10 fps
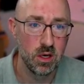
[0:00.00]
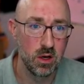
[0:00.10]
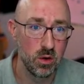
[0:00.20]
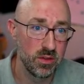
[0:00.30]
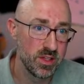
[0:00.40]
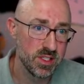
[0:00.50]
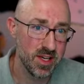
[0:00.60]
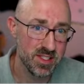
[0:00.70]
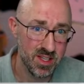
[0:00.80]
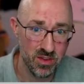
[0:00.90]
or in this
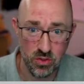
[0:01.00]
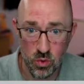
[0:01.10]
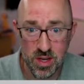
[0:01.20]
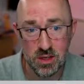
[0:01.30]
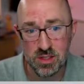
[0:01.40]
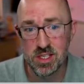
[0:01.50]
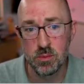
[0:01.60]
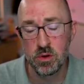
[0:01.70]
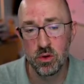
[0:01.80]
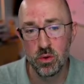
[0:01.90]
case, like 3
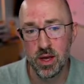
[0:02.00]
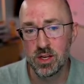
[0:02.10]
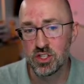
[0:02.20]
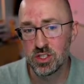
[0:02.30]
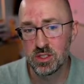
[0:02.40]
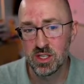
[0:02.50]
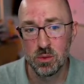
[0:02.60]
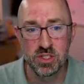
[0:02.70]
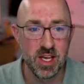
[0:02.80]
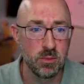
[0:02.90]
separate locations, and
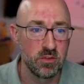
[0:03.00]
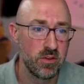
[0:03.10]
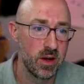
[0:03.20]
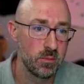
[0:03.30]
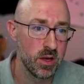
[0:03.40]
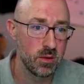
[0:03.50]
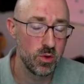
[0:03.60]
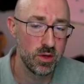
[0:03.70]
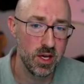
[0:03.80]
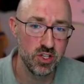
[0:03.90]
I'm just amplifying my
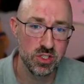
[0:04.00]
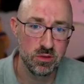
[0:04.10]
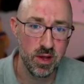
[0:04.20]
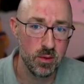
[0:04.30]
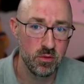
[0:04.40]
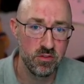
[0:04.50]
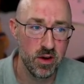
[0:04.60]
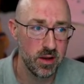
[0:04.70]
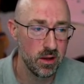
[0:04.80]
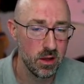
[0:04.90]
communication,
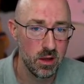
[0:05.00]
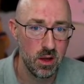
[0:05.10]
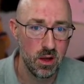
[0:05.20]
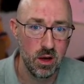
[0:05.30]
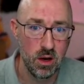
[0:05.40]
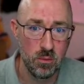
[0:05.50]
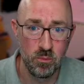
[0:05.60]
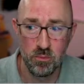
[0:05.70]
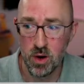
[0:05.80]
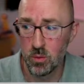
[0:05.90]
amplifying
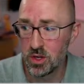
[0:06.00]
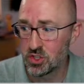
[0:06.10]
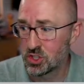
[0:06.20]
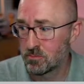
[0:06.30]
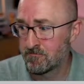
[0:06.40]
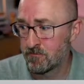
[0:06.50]
my reach.